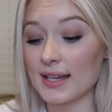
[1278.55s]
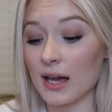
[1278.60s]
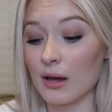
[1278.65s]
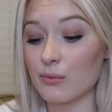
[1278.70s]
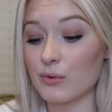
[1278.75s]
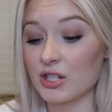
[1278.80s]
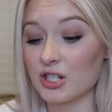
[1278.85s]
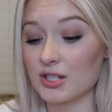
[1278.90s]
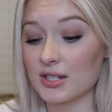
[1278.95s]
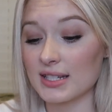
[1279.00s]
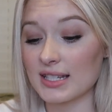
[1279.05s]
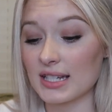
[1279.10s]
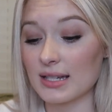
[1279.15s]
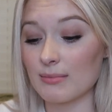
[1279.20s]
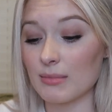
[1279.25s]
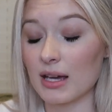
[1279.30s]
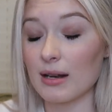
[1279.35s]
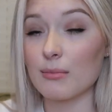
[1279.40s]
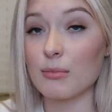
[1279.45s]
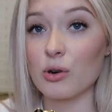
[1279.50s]
I wish Disney
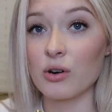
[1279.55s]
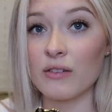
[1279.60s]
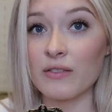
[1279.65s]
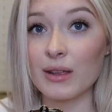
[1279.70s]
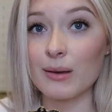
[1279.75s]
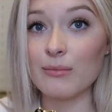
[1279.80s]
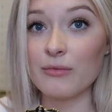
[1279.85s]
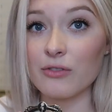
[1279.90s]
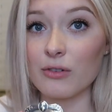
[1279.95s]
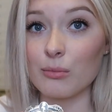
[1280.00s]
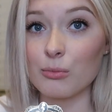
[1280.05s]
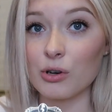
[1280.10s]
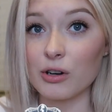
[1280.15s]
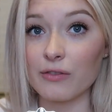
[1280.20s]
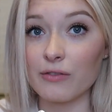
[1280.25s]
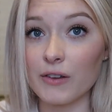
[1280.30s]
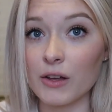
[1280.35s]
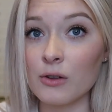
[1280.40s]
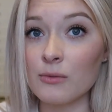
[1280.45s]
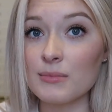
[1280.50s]
made more of them for more
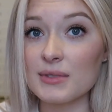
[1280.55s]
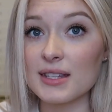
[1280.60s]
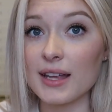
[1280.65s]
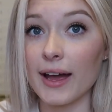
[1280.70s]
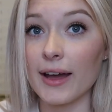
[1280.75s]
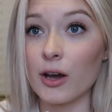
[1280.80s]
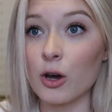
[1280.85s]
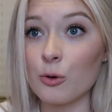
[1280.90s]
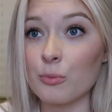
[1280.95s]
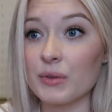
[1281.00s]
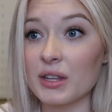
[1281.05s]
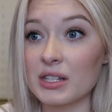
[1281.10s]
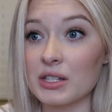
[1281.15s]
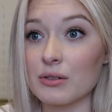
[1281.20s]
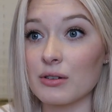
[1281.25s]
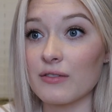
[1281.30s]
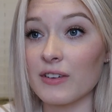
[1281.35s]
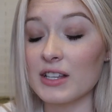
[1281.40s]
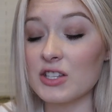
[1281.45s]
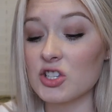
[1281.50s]
films. I hope they
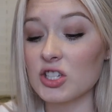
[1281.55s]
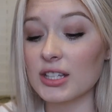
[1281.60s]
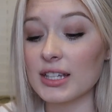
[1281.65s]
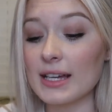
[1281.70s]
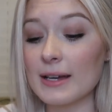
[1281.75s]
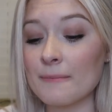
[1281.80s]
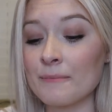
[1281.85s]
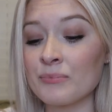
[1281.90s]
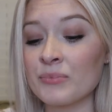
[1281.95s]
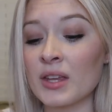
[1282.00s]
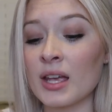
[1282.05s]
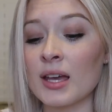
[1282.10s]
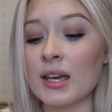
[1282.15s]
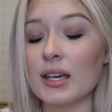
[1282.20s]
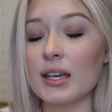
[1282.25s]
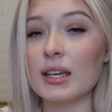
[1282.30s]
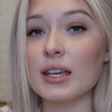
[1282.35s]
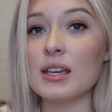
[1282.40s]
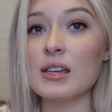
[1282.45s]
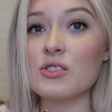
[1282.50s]
do eventually.
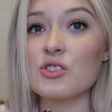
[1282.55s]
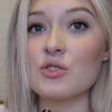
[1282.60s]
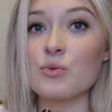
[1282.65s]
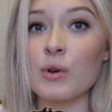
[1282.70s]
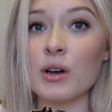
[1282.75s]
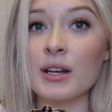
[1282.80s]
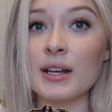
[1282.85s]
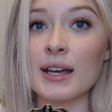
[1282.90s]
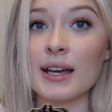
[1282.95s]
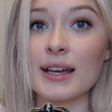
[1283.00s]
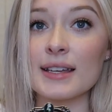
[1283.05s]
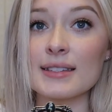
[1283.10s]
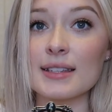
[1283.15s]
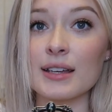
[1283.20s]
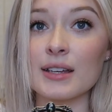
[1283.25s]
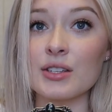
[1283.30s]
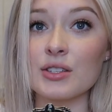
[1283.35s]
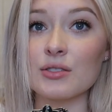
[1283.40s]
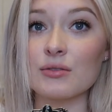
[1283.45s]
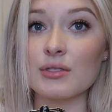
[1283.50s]
Each one has
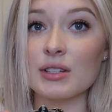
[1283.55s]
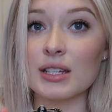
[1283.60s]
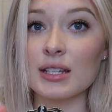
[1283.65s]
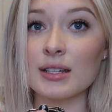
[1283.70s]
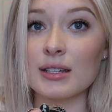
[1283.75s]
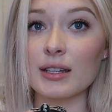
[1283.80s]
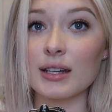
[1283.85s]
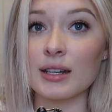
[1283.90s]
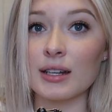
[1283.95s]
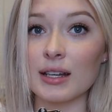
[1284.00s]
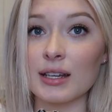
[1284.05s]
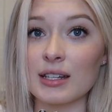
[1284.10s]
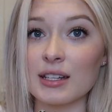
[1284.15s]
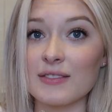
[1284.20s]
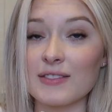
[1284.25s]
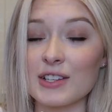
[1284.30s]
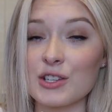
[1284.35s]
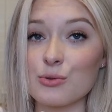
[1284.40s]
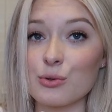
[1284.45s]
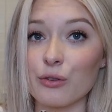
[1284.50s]
a unique and
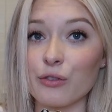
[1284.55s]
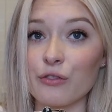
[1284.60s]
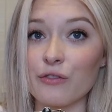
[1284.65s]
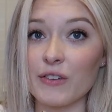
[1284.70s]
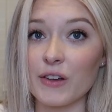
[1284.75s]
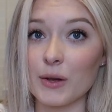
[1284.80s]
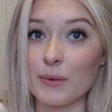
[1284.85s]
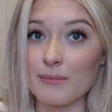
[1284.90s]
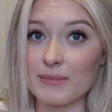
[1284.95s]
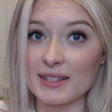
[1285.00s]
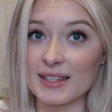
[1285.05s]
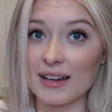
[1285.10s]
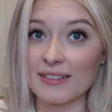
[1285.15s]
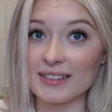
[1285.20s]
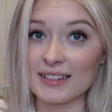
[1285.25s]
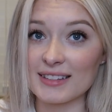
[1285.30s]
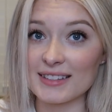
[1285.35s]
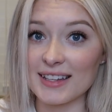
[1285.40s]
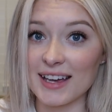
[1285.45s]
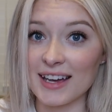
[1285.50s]
individual film cell
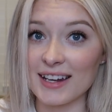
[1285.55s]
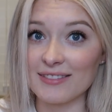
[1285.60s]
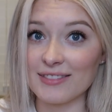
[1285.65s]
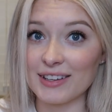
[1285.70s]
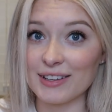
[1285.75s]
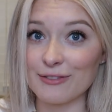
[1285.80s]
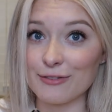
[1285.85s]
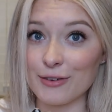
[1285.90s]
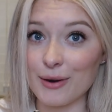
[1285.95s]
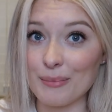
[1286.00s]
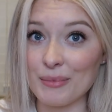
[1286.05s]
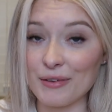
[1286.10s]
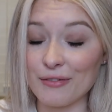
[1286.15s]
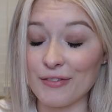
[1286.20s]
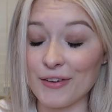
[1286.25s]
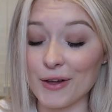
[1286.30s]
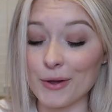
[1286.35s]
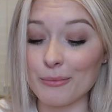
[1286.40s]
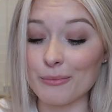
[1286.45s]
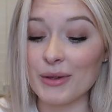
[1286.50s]
inside of it from the
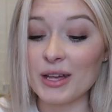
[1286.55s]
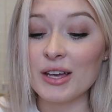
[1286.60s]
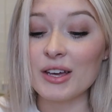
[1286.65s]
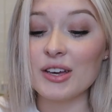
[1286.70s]
film.